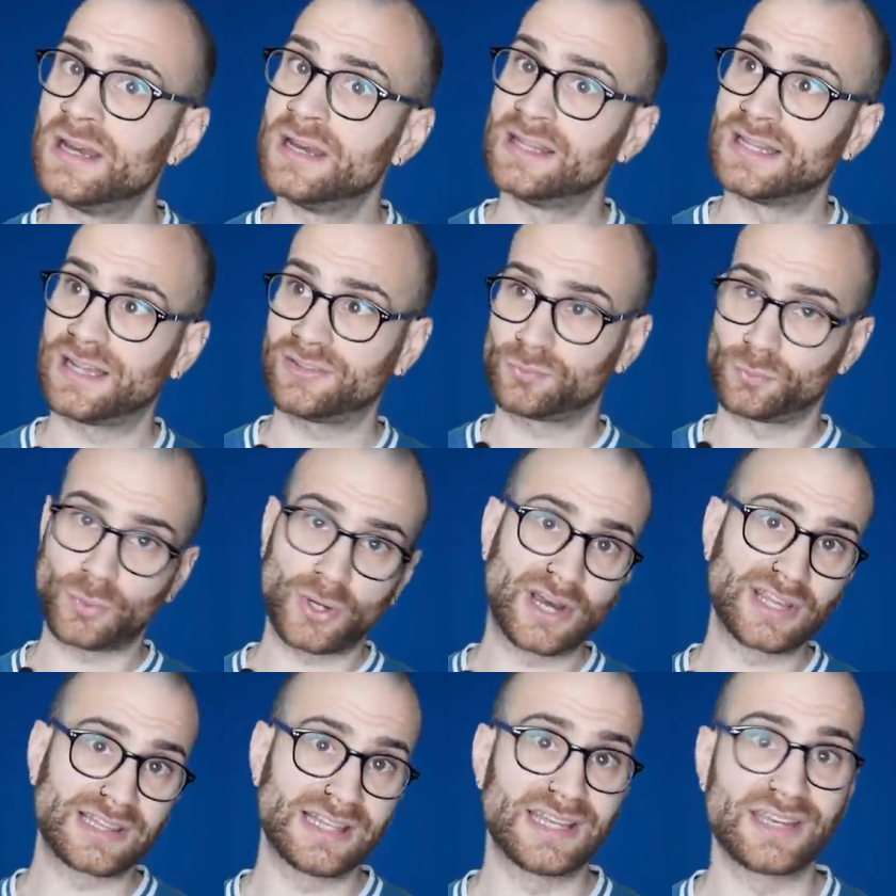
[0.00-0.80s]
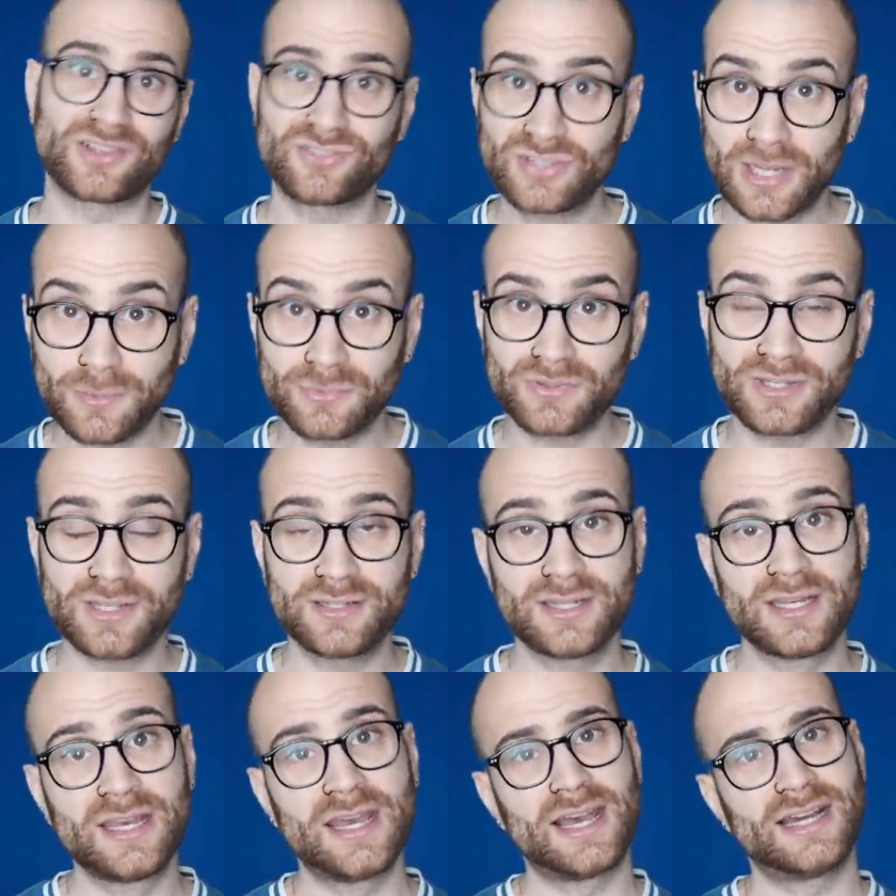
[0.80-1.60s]
That's widely
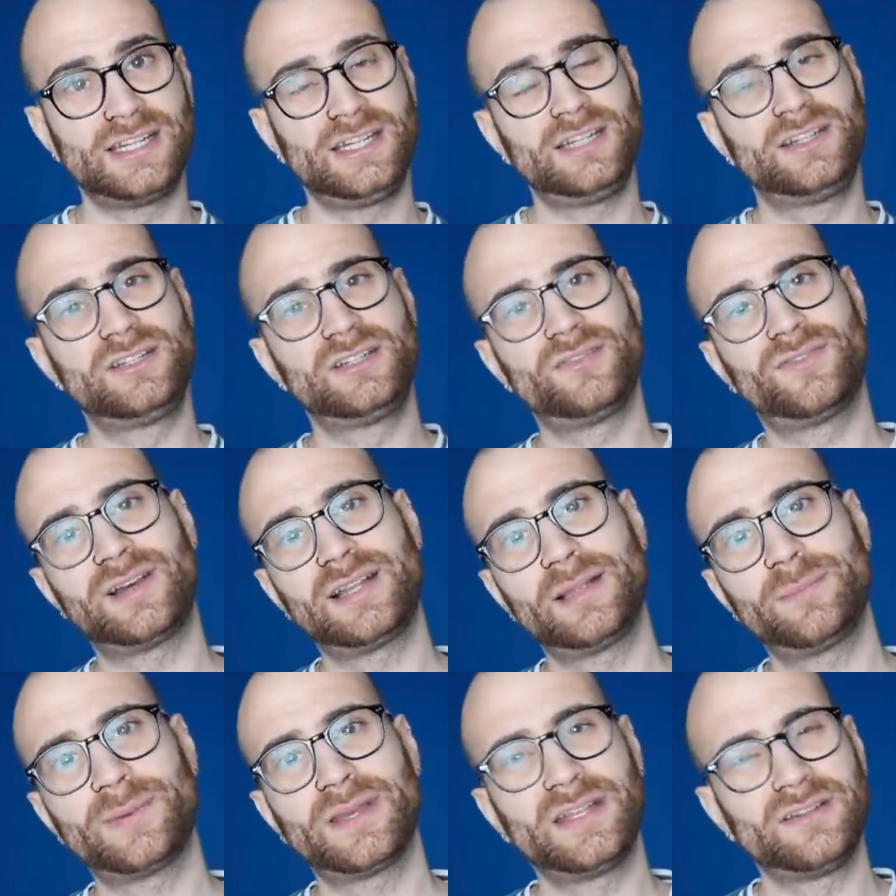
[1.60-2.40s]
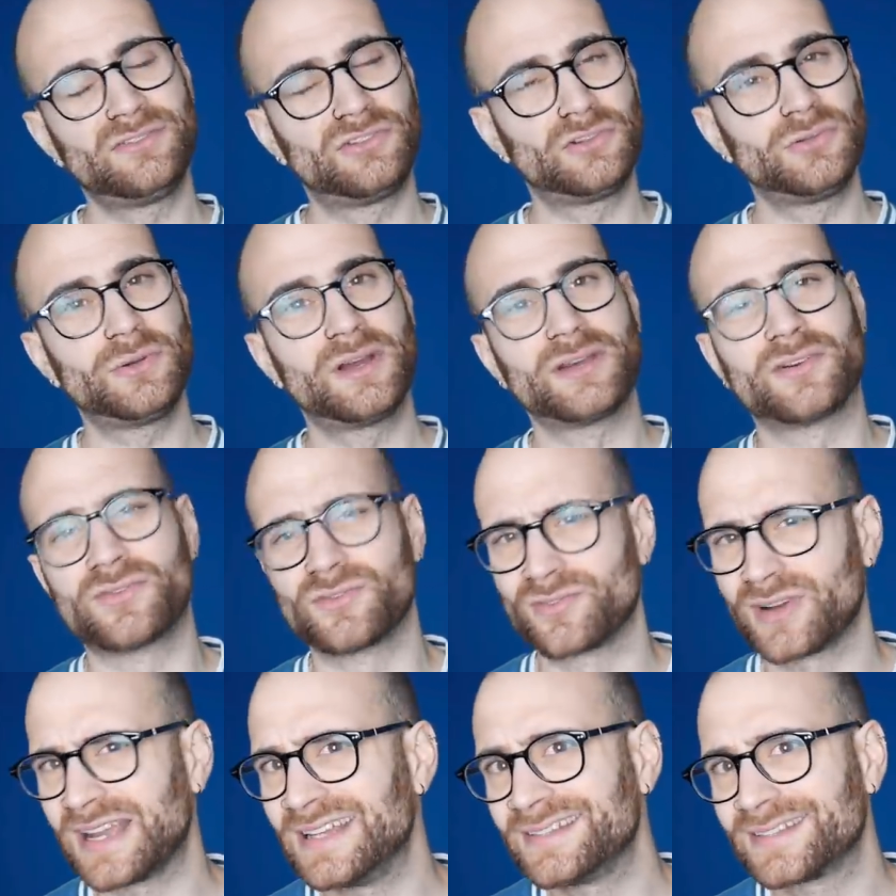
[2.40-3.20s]
accepted and he could develop into a
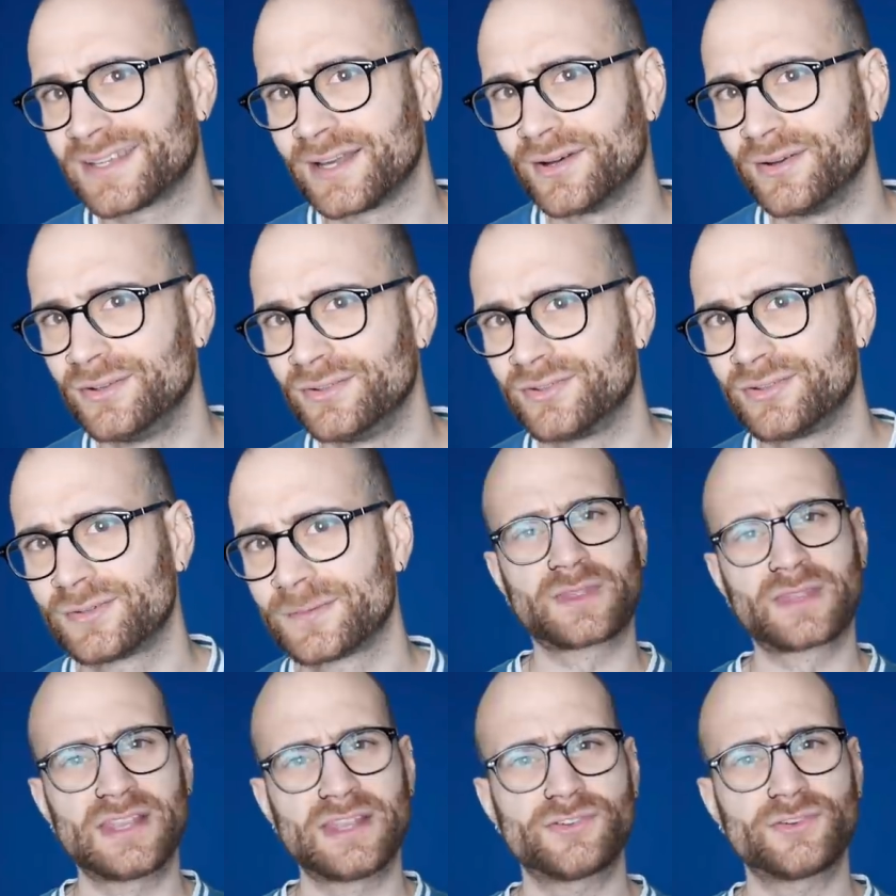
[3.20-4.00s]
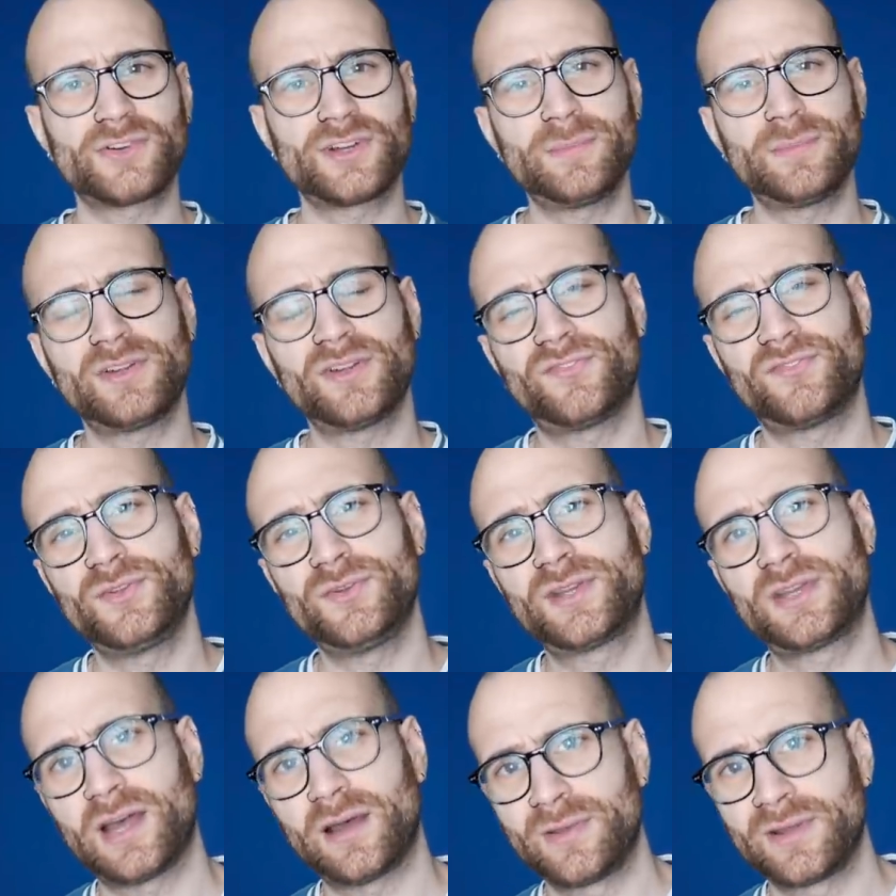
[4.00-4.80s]
great coach. There's already been a
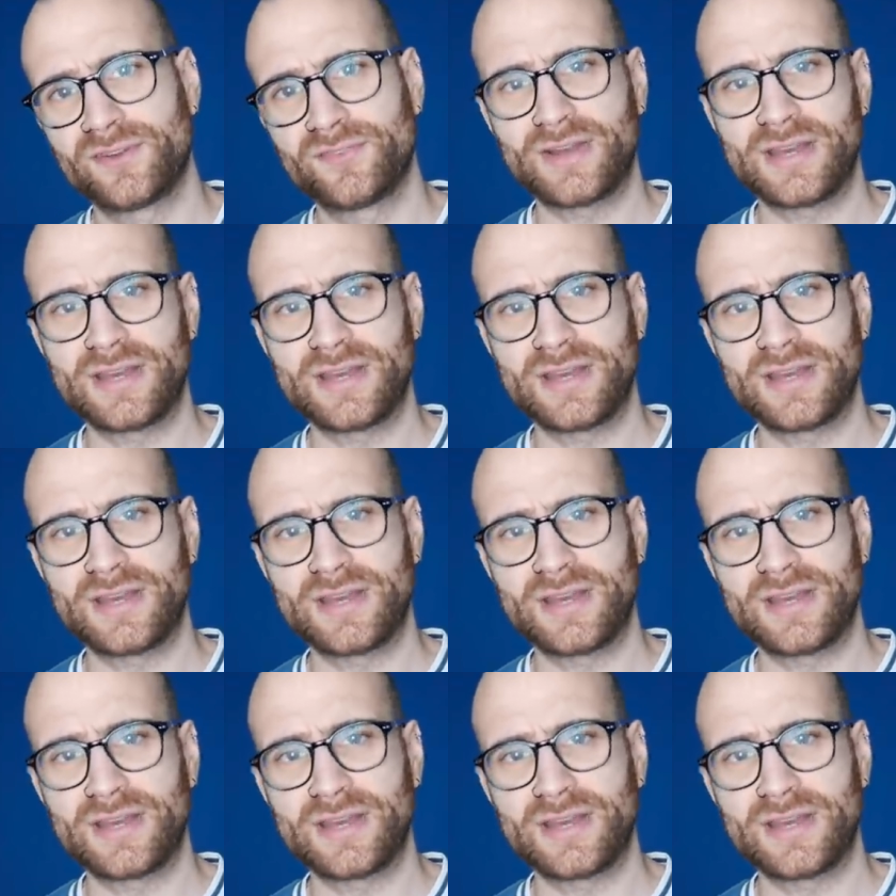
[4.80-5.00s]
few coming of